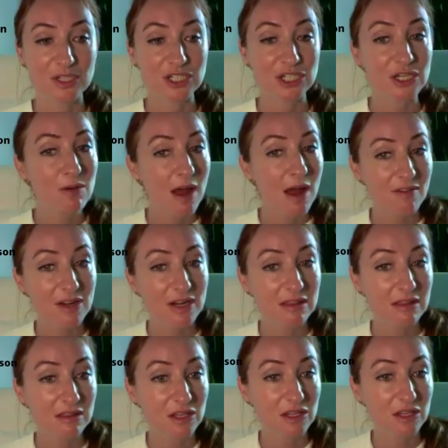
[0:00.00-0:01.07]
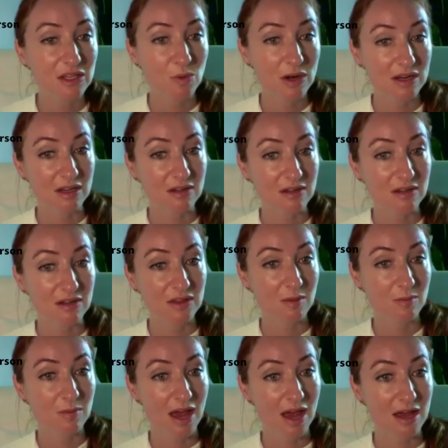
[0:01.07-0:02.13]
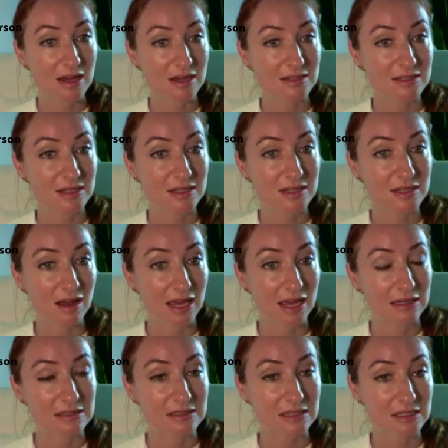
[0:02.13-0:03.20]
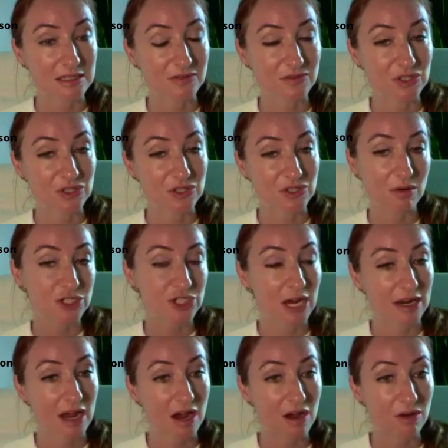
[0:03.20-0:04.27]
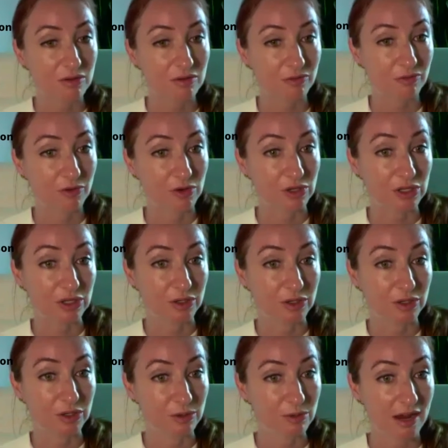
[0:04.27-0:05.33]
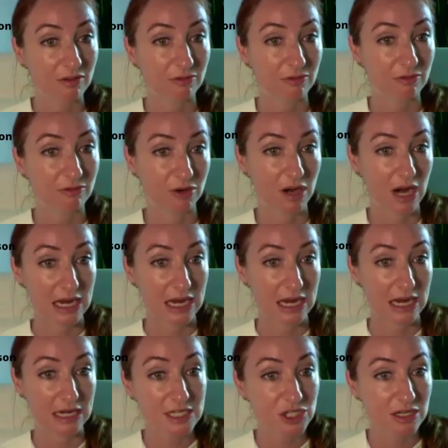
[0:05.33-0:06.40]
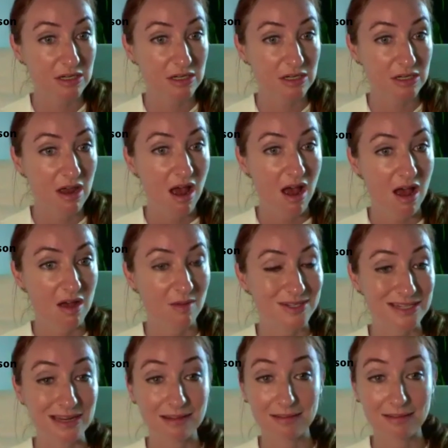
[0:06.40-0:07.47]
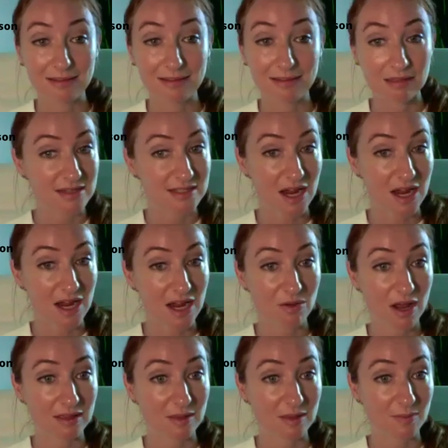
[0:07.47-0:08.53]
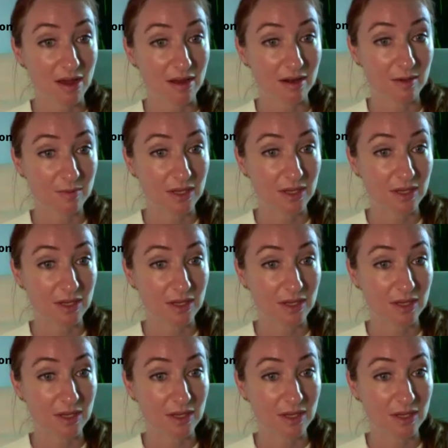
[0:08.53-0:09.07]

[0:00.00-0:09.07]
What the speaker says: Do you have anything that you want to give them as an incentive to go and check out for you and for ID Agent? Because I can link that down at the bottom,